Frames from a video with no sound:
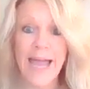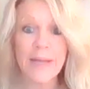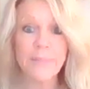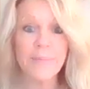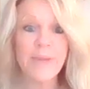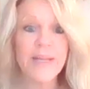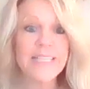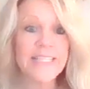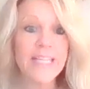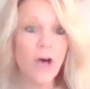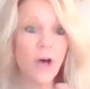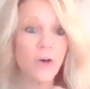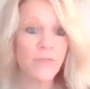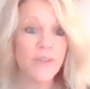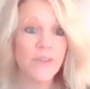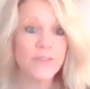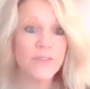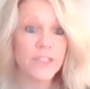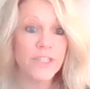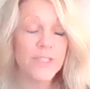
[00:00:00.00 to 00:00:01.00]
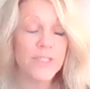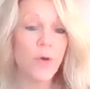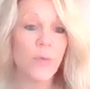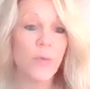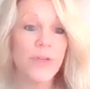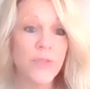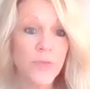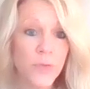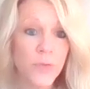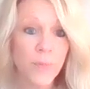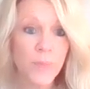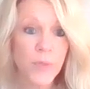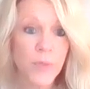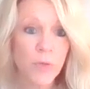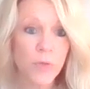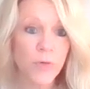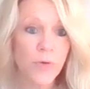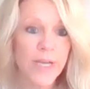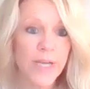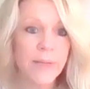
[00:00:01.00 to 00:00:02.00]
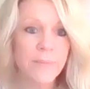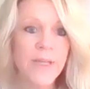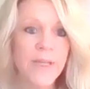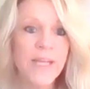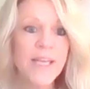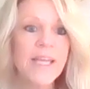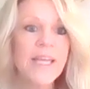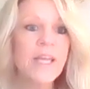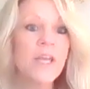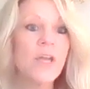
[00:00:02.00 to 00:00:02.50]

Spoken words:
I myself, even just going through the program,